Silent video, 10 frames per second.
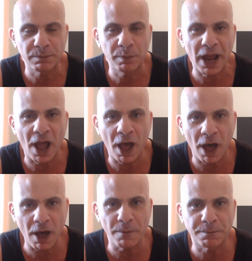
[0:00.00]
My
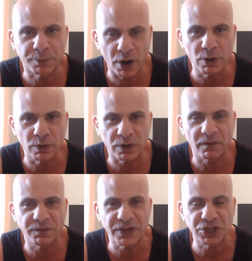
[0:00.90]
heart
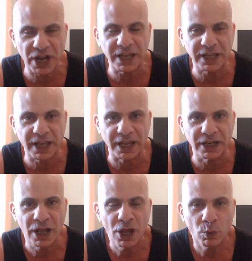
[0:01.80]
broke for Jenkin